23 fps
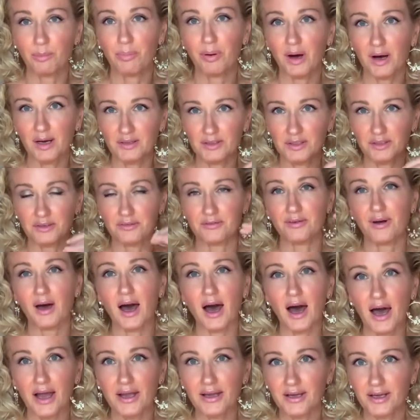positive,
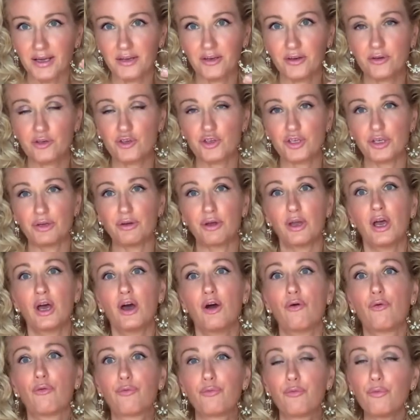high energy
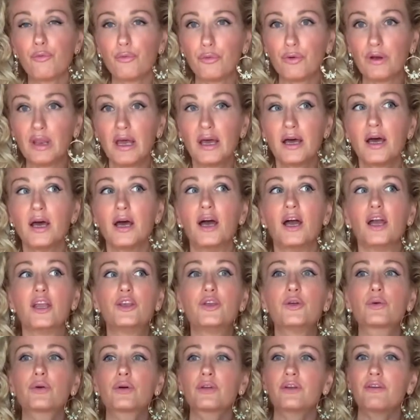food,
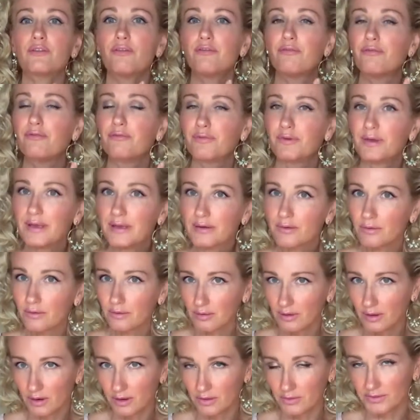you're gonna
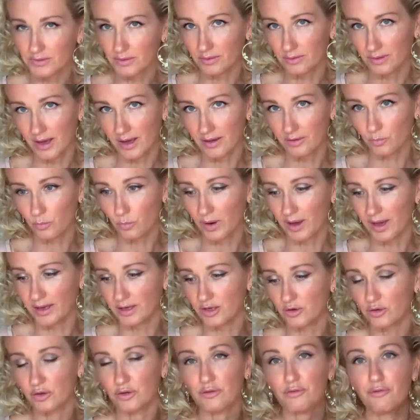feel also that way.
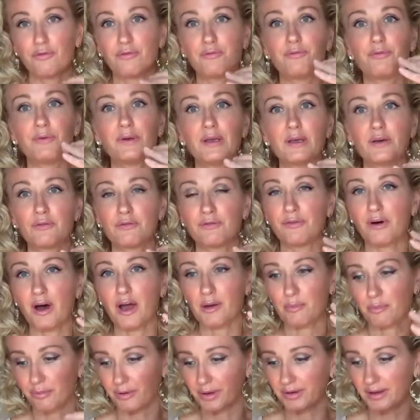You're gonna
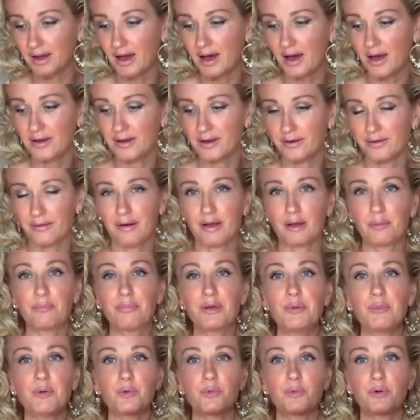vibrate higher, and
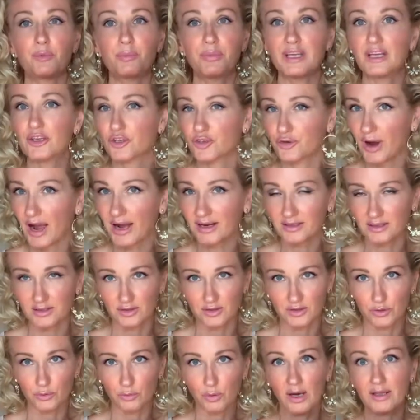people will be attracted
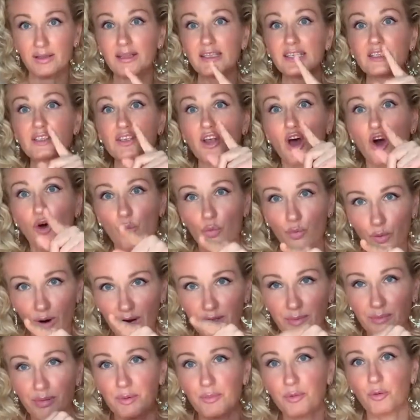to you. At least
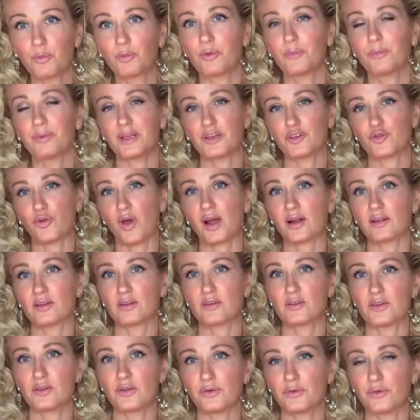right people will be attracted
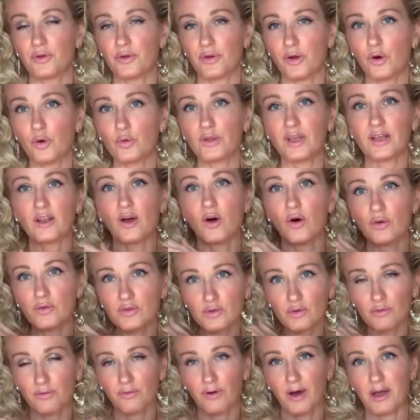to you, that
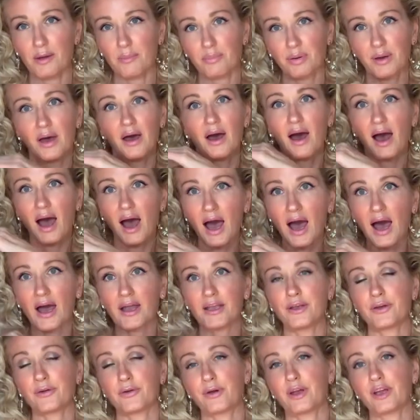also vibe
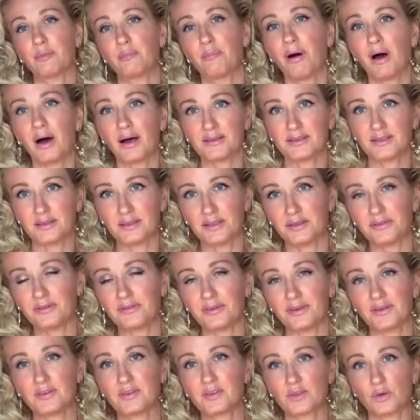higher and positive
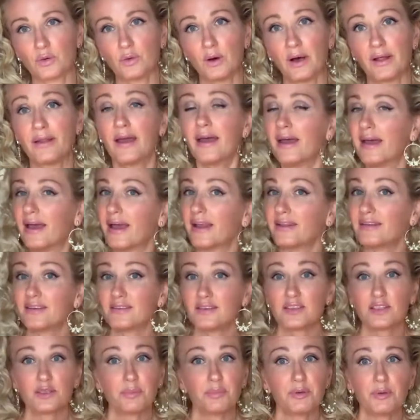and so on. And this
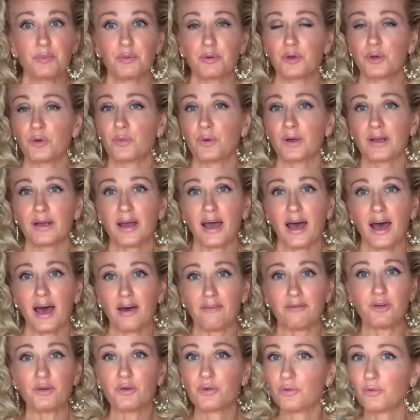is the people you want to have.
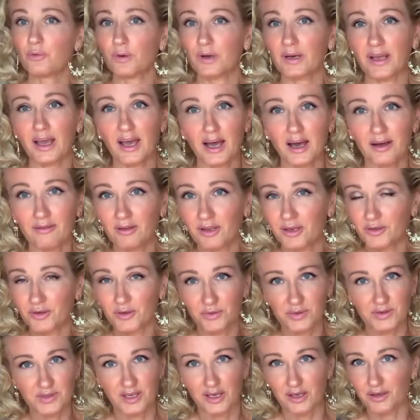You don't want to have like
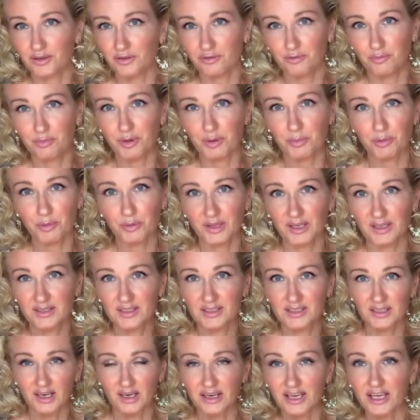those negative people that
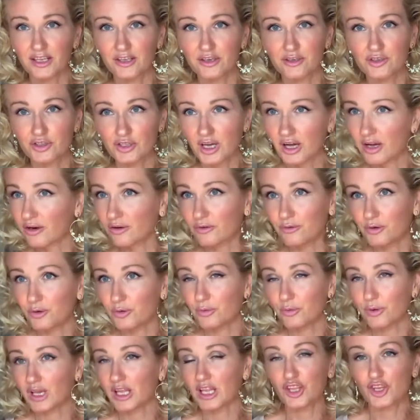suck energy out of
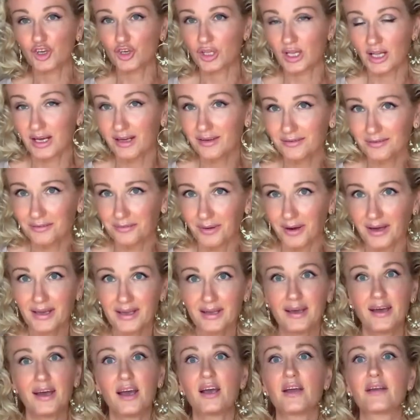you in your life,
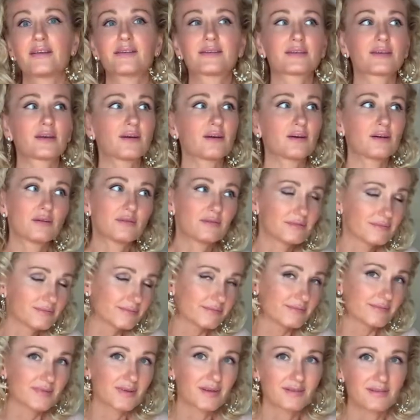right? So
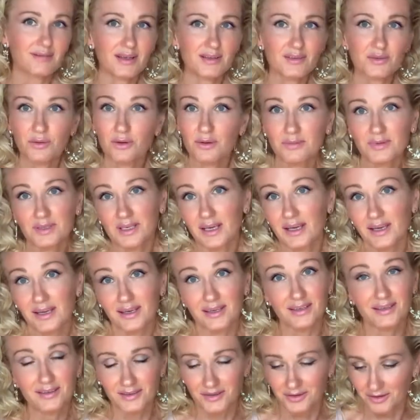that's what I'm
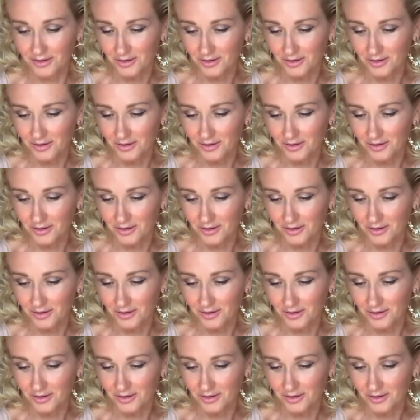saying,